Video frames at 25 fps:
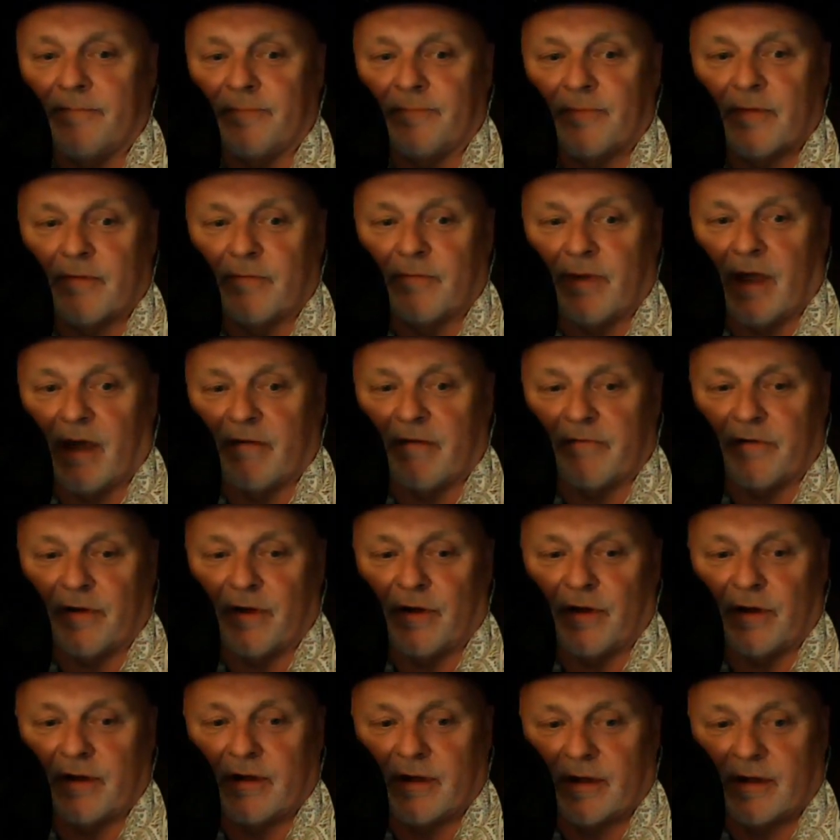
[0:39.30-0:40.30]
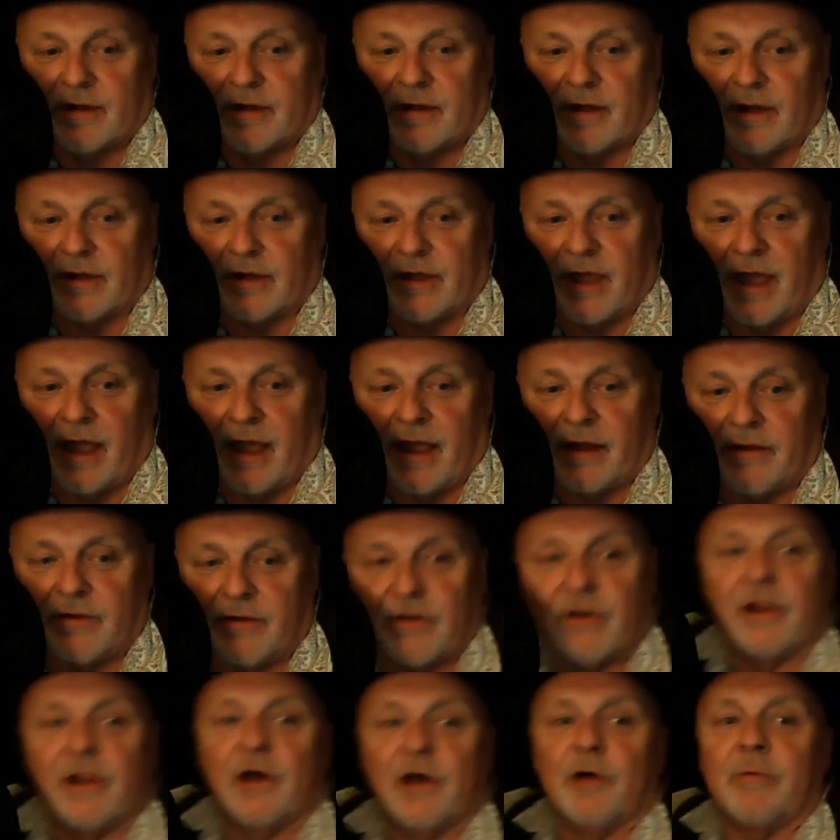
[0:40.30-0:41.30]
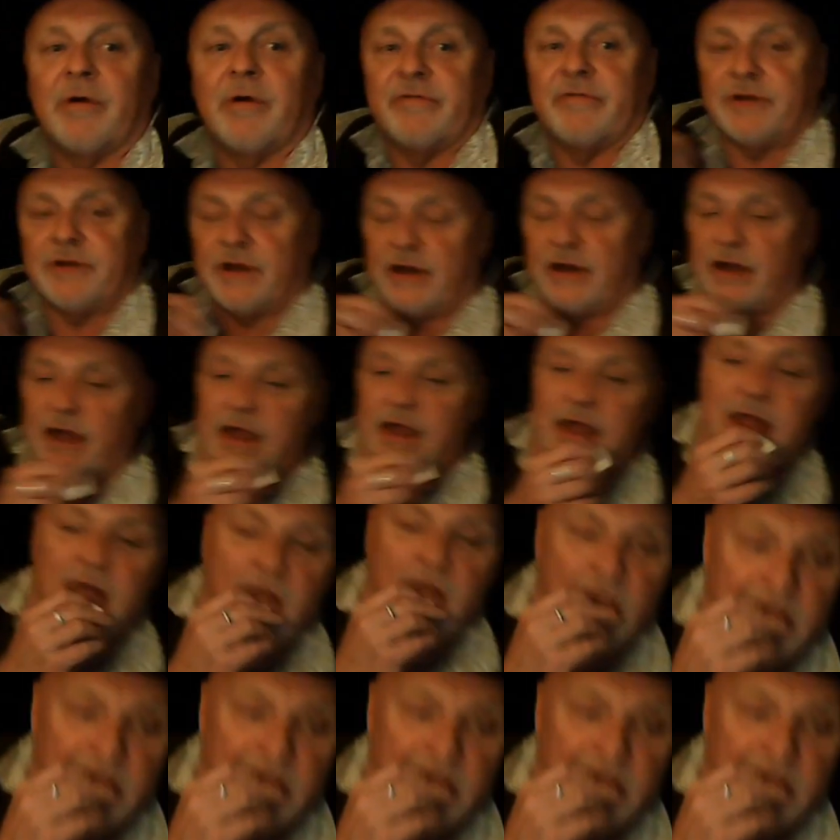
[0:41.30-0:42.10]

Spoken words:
We have again a little bit of a delay.